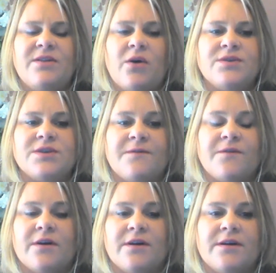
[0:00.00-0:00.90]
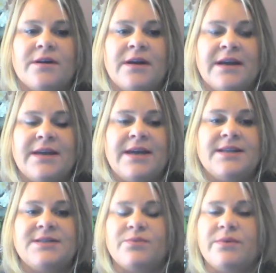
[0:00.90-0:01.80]
those are for
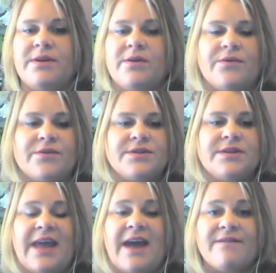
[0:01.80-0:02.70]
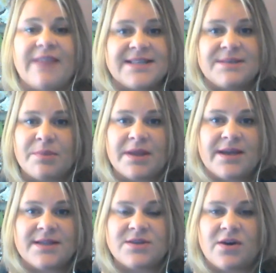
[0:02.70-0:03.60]
kids. You know, they have lesson
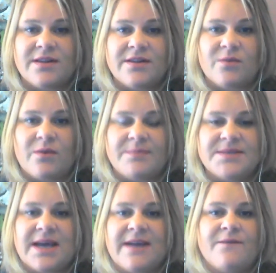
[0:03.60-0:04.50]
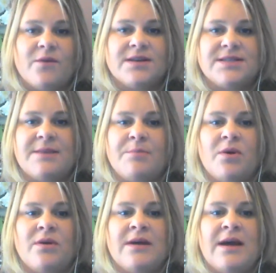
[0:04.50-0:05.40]
plans on their website, for
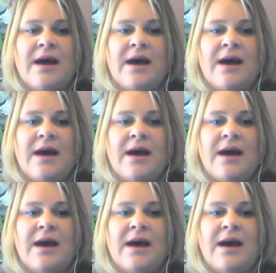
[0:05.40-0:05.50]
example.